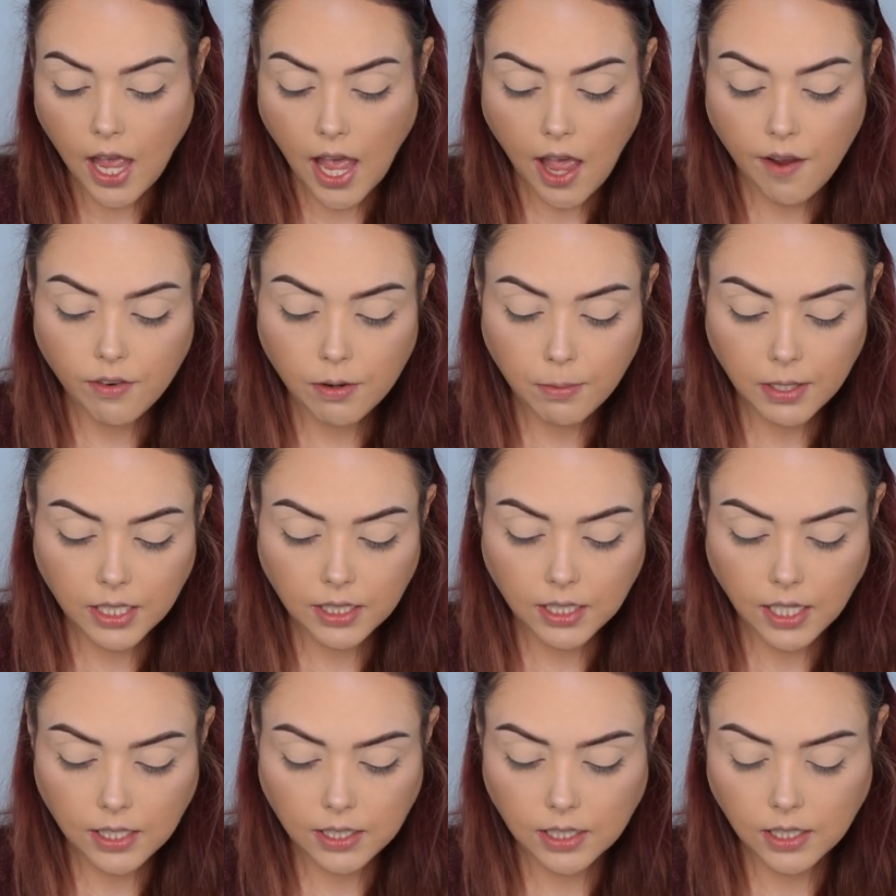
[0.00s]
everybody
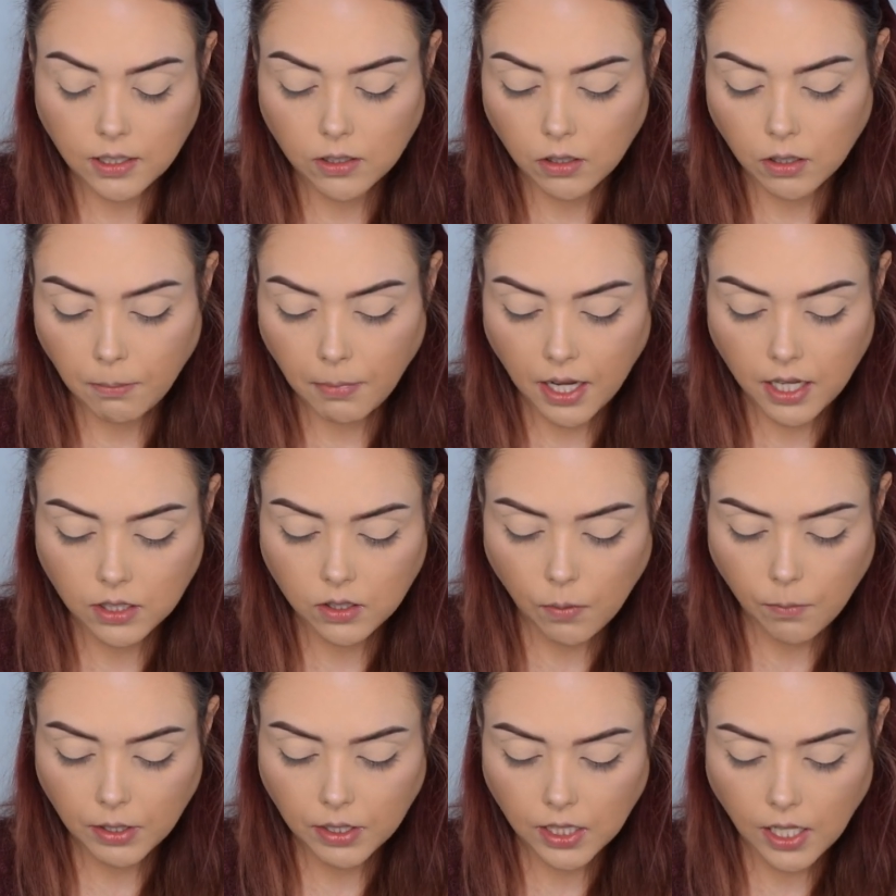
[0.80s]
says these are the
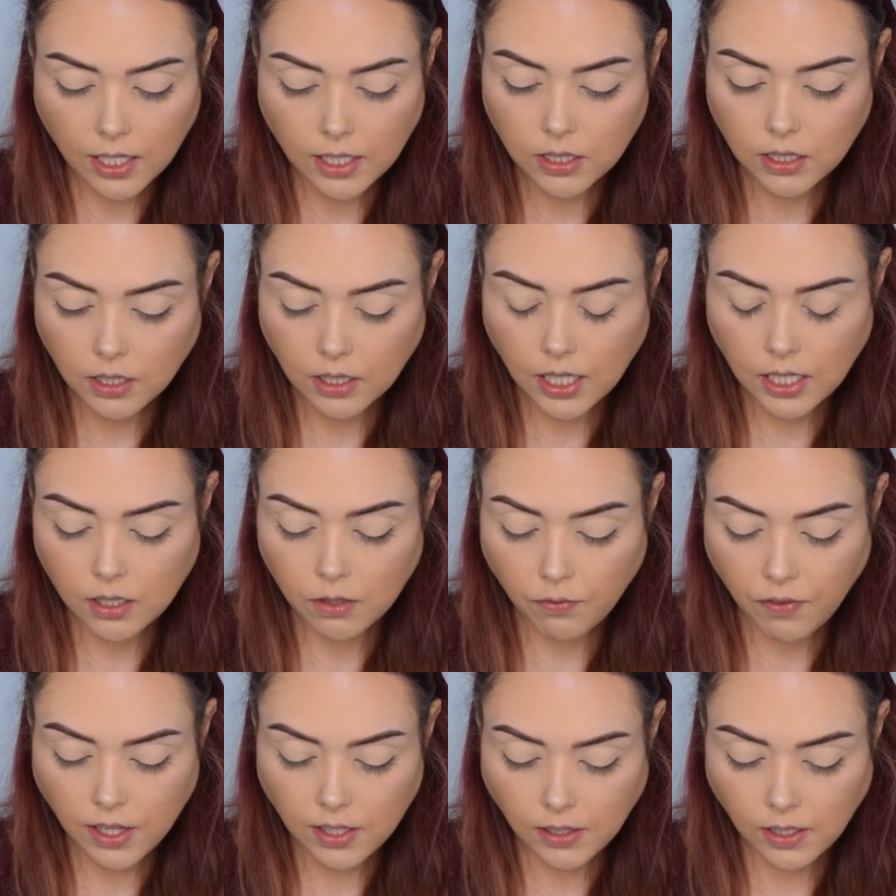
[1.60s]
best. I'm excited to get
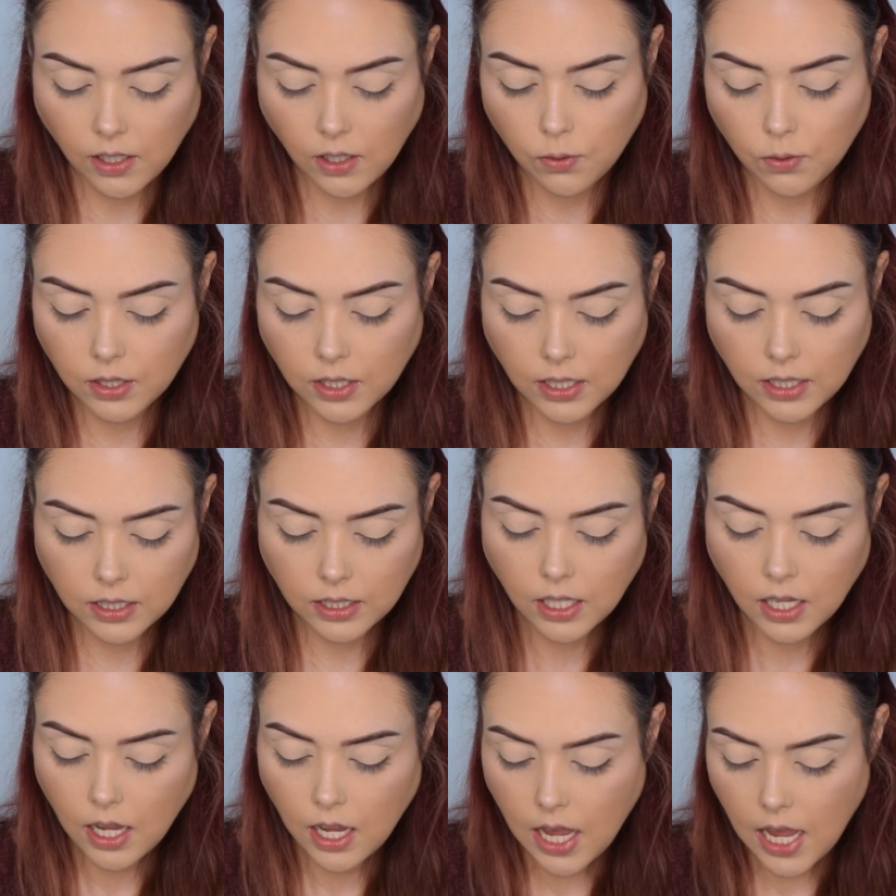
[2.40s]
to finally use
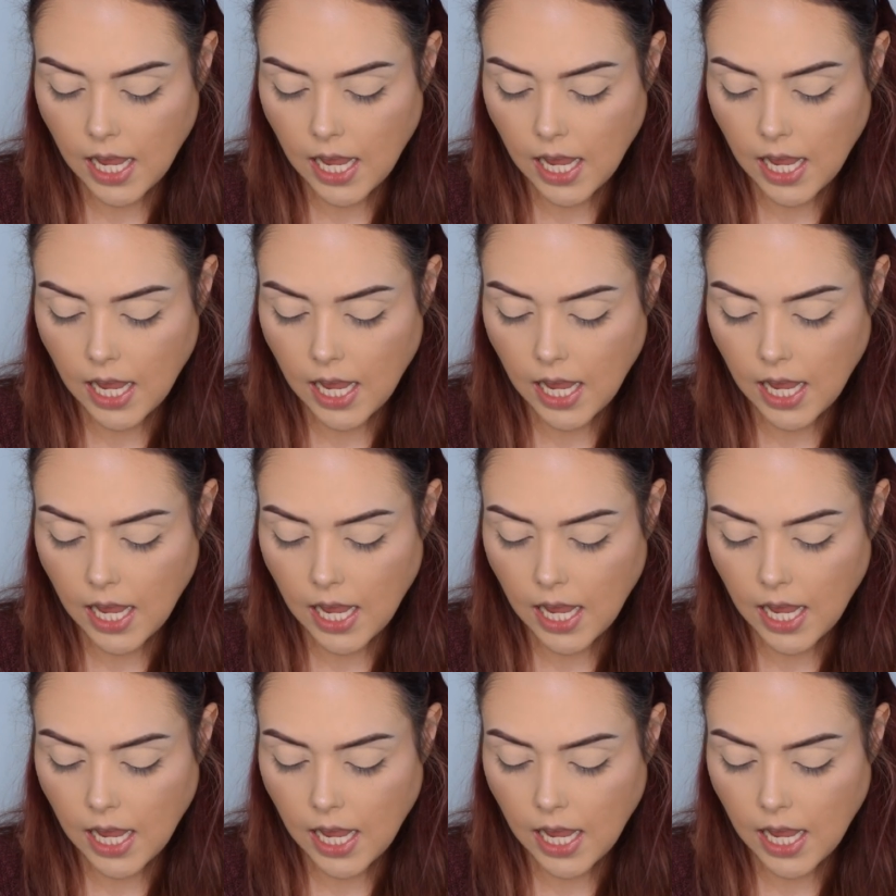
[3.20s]
this.